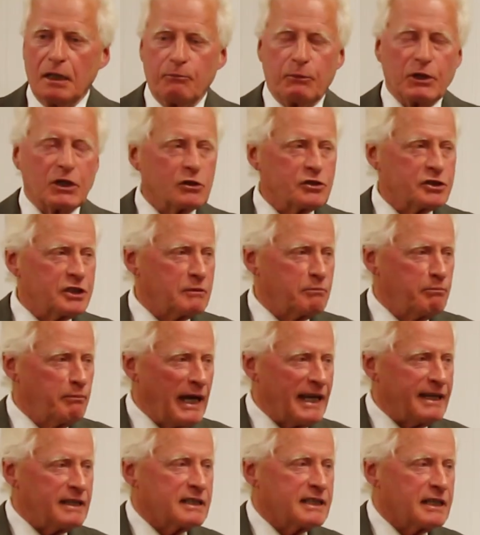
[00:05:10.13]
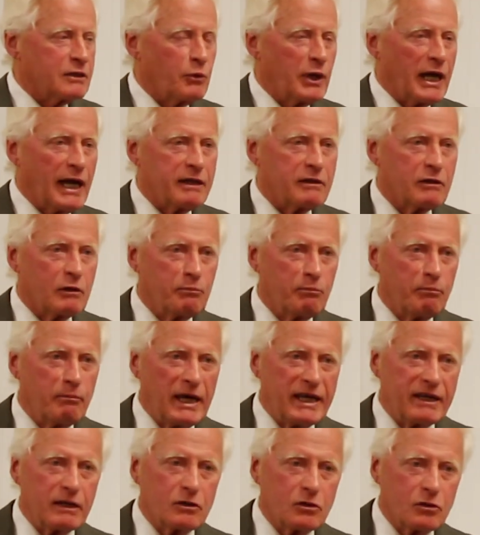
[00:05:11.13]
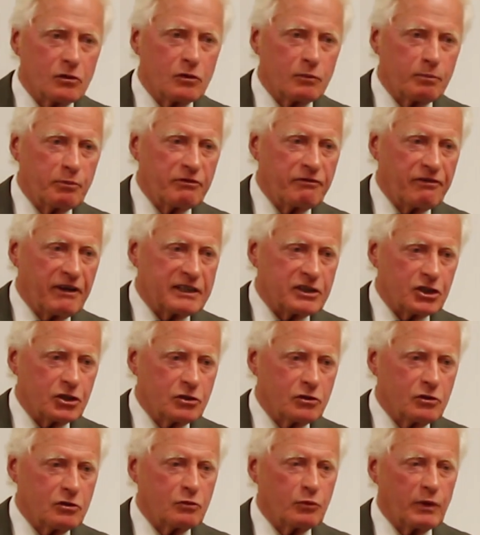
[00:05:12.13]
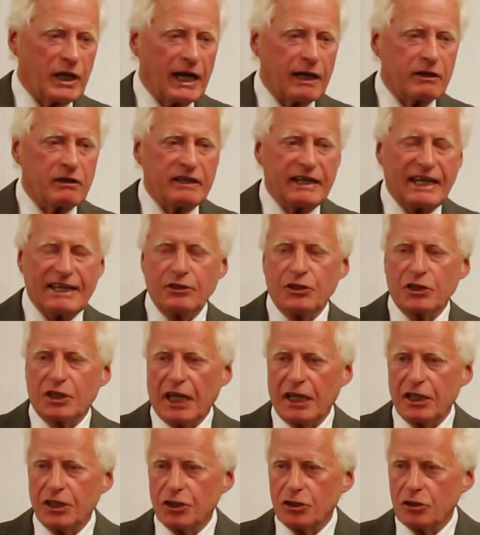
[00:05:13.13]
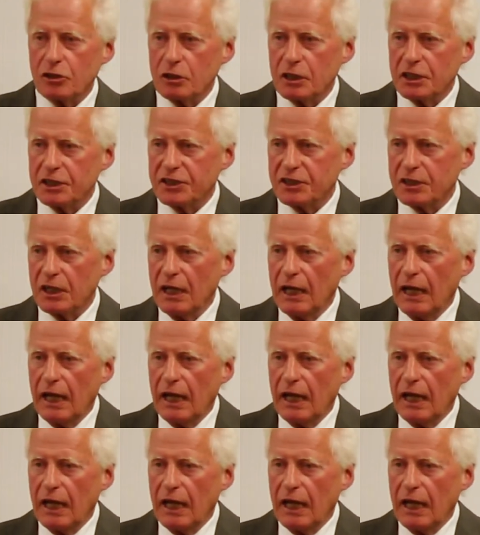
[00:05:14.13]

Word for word: because it meant that we had a medical professional, we had an educationalist,